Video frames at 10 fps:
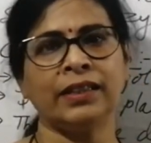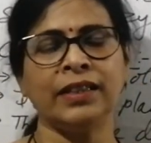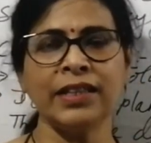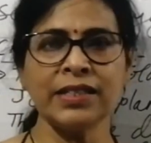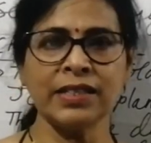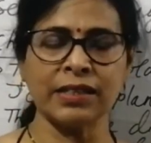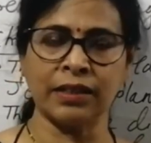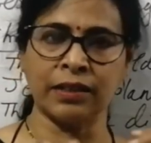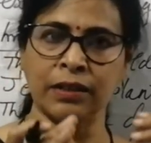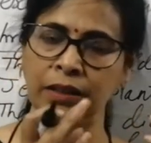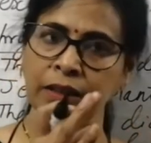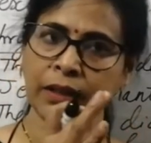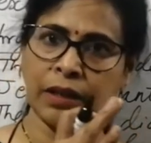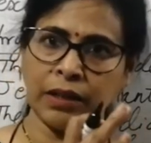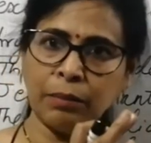These
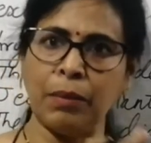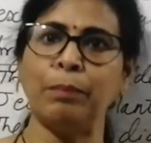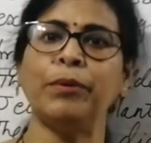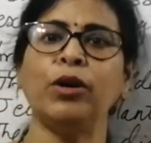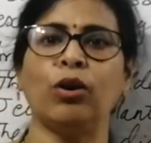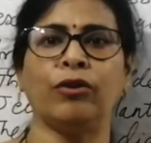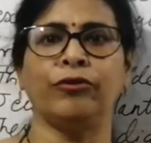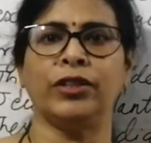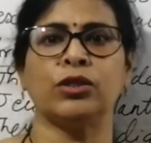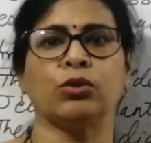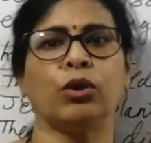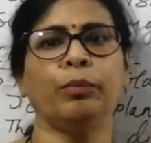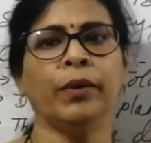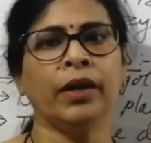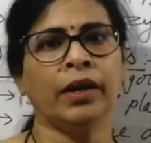the member of this group,